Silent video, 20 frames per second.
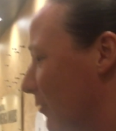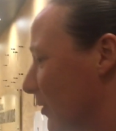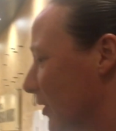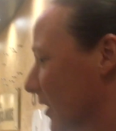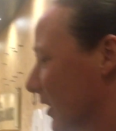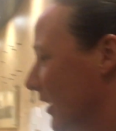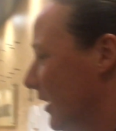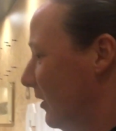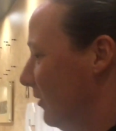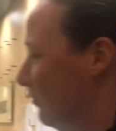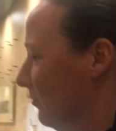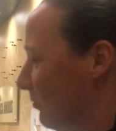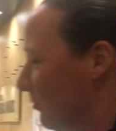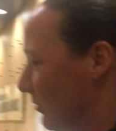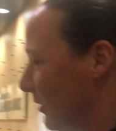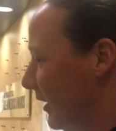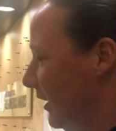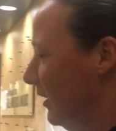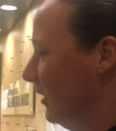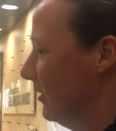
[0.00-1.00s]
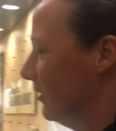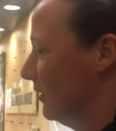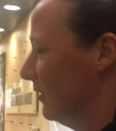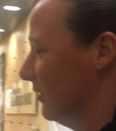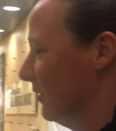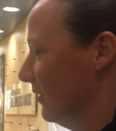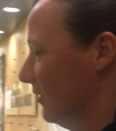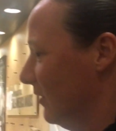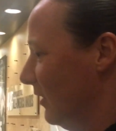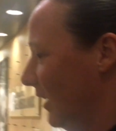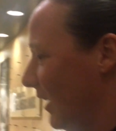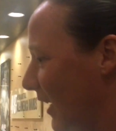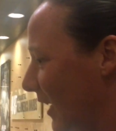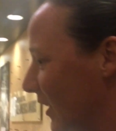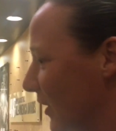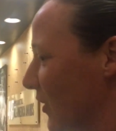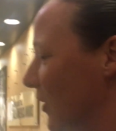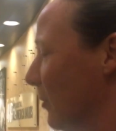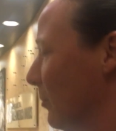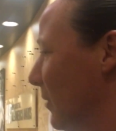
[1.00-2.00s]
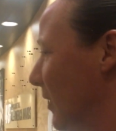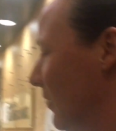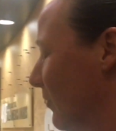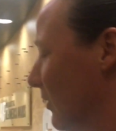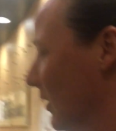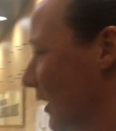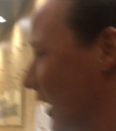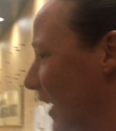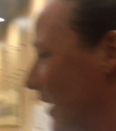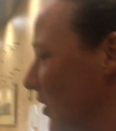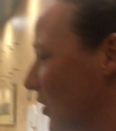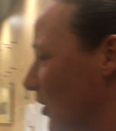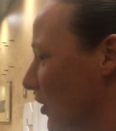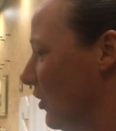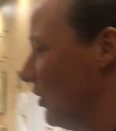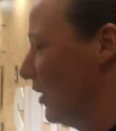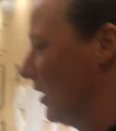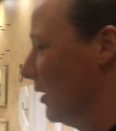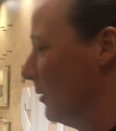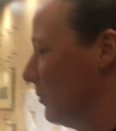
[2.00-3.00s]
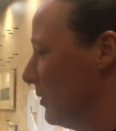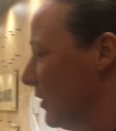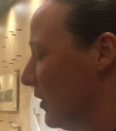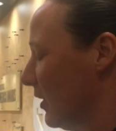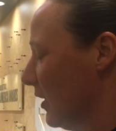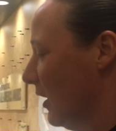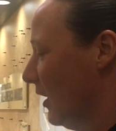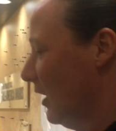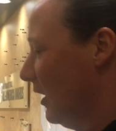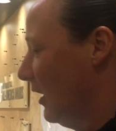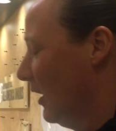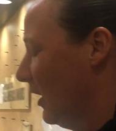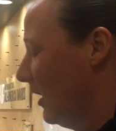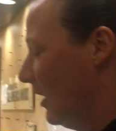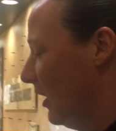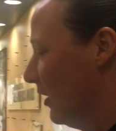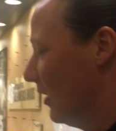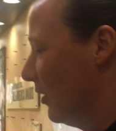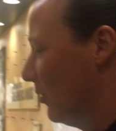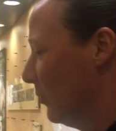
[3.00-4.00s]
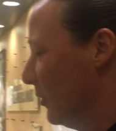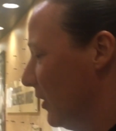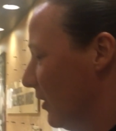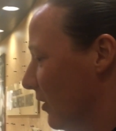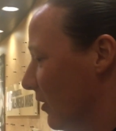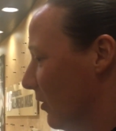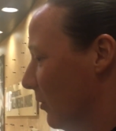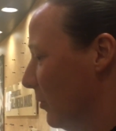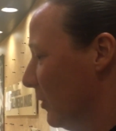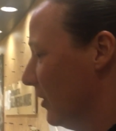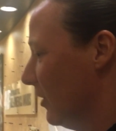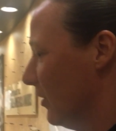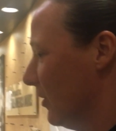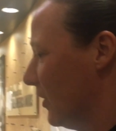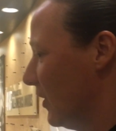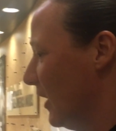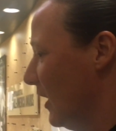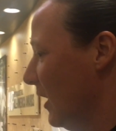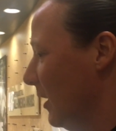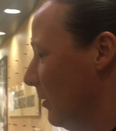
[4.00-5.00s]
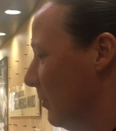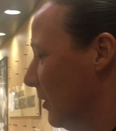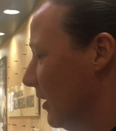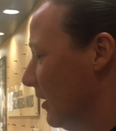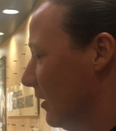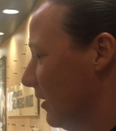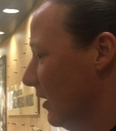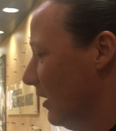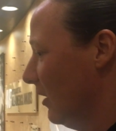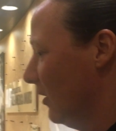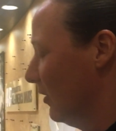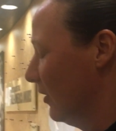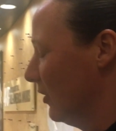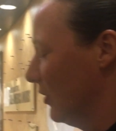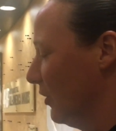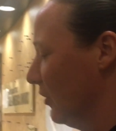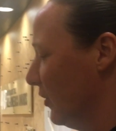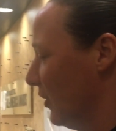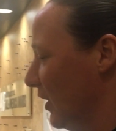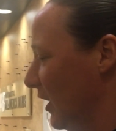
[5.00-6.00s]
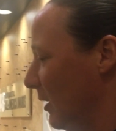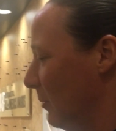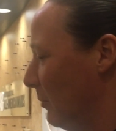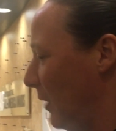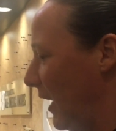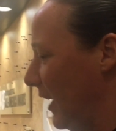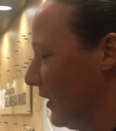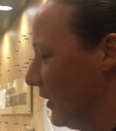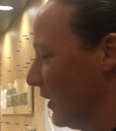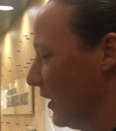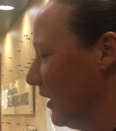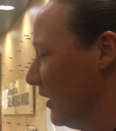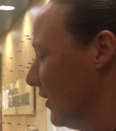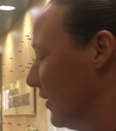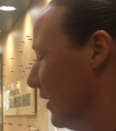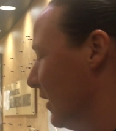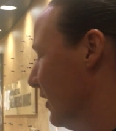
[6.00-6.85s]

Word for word: really real, intimate relationships, you know, with your with your team, and your, your team buys into